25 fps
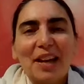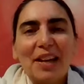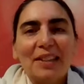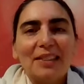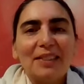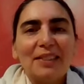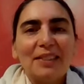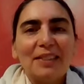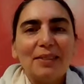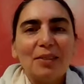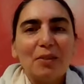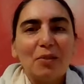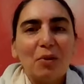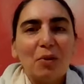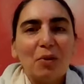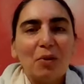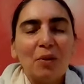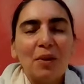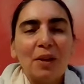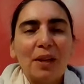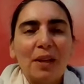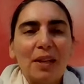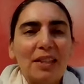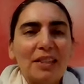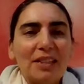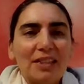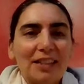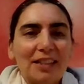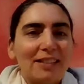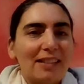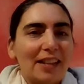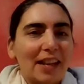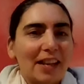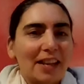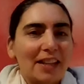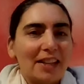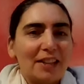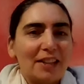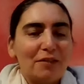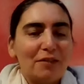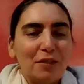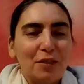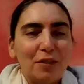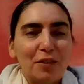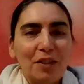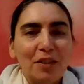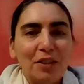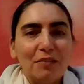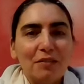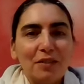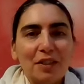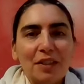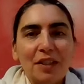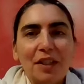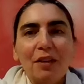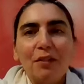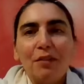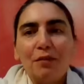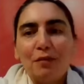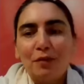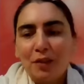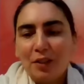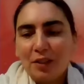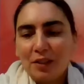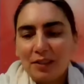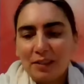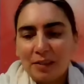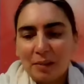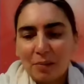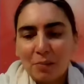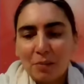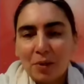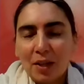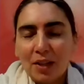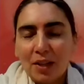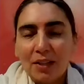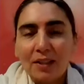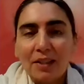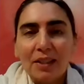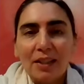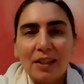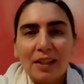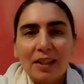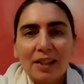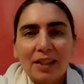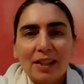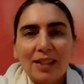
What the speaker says: And so just like if you give a gift to someone,